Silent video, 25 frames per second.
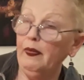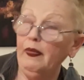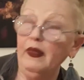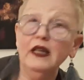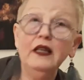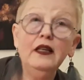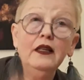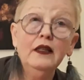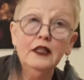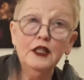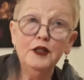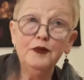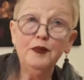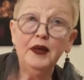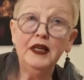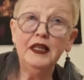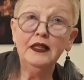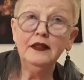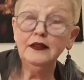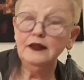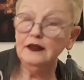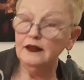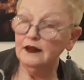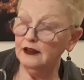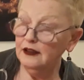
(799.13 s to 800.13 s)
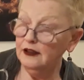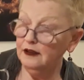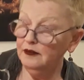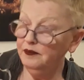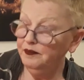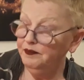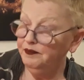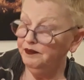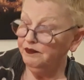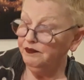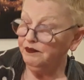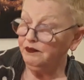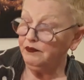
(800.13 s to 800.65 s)
Independent.
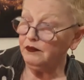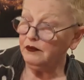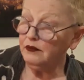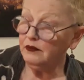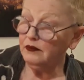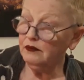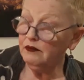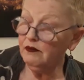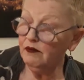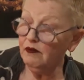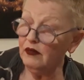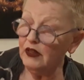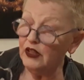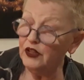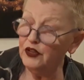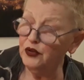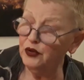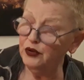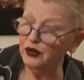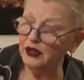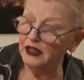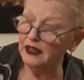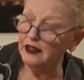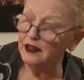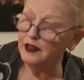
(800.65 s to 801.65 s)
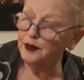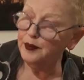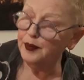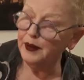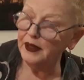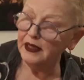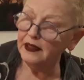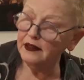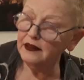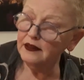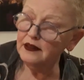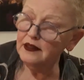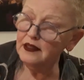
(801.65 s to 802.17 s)
Your
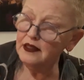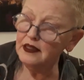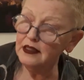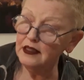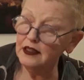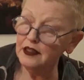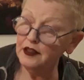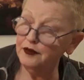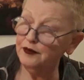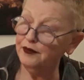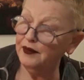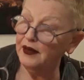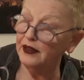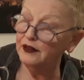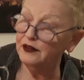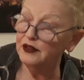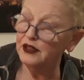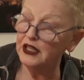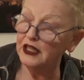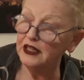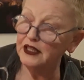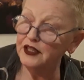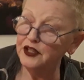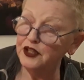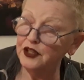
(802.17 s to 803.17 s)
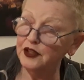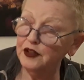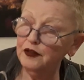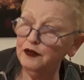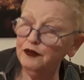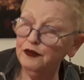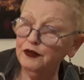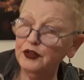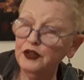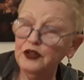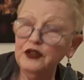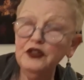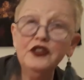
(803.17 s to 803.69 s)
independence is the foundation
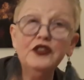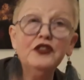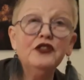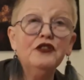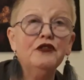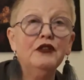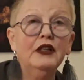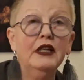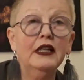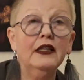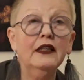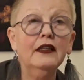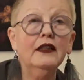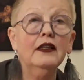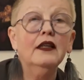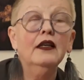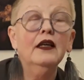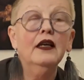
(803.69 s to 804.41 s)
for your strength